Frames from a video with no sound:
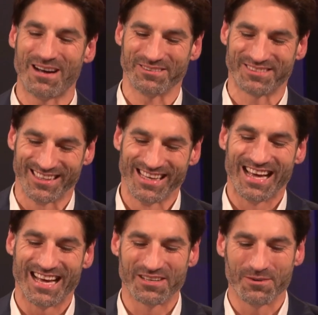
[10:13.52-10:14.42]
out
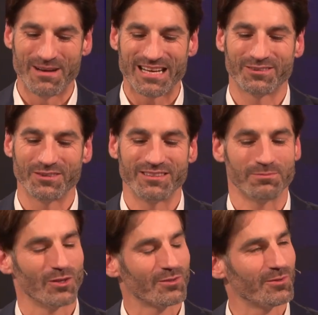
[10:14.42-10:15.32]
and go back to these
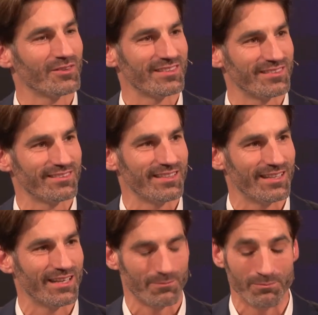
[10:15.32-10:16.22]
multiple
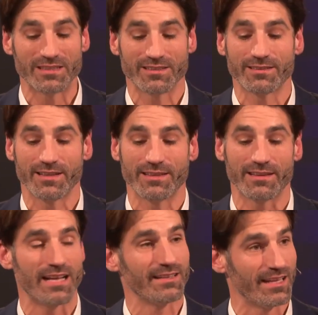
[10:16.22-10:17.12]
missing teeth
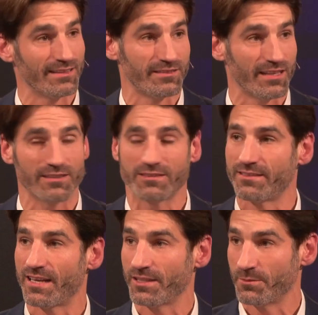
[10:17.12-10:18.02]
and the challenges
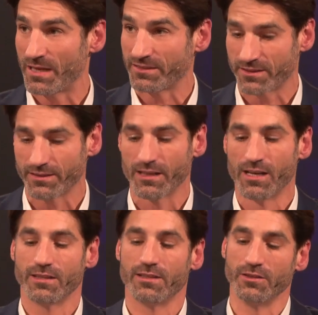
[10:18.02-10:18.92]
there. You mentioned
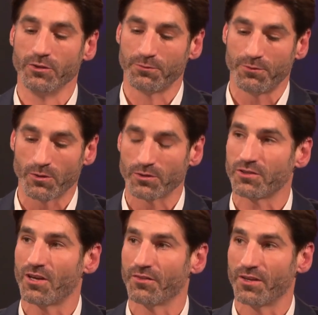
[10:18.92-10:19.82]
the new focus
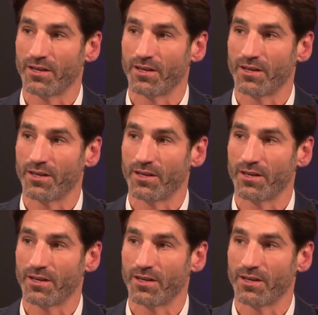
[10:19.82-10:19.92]
on